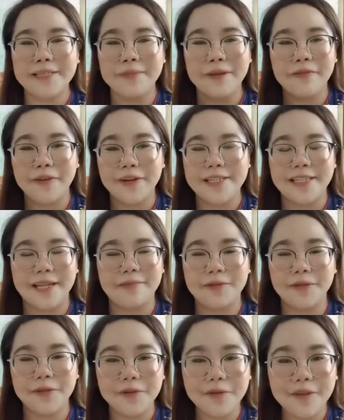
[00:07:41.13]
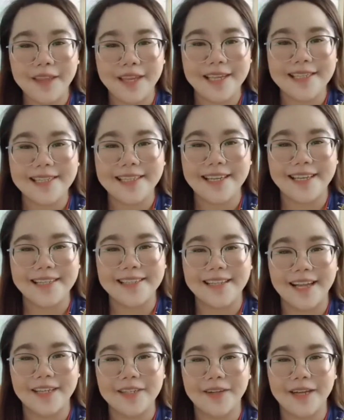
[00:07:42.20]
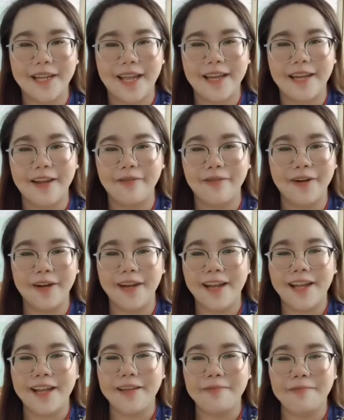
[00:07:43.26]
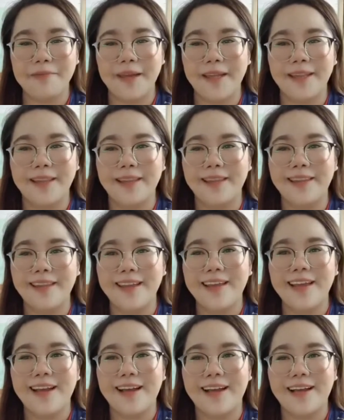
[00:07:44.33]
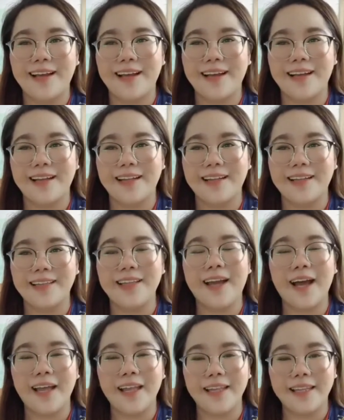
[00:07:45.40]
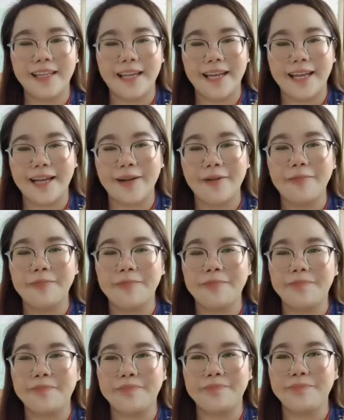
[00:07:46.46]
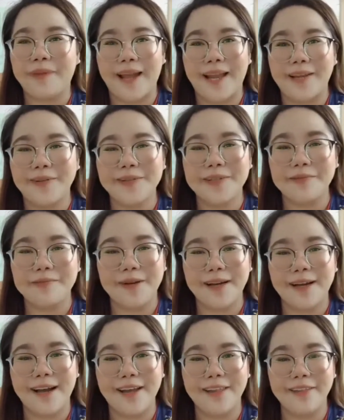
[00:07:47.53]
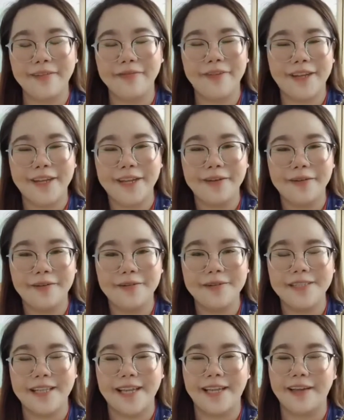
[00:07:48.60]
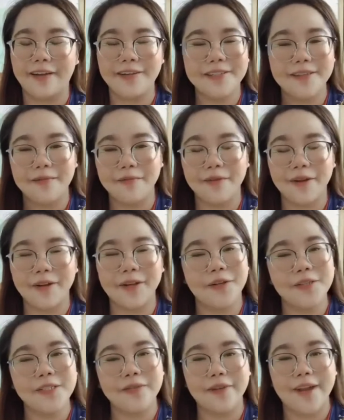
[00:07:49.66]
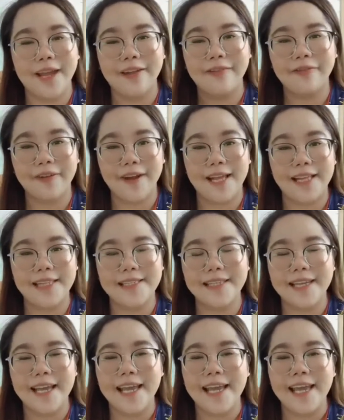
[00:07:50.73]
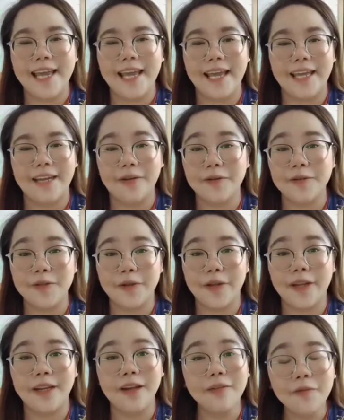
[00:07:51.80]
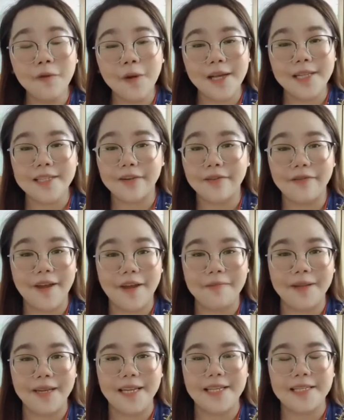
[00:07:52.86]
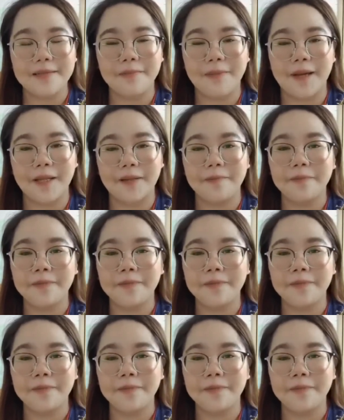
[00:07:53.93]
It's my first time to do this because actually I never been done nga nag-compile ko sa mga other videos like some of your close friends and also your loved ones, your families, but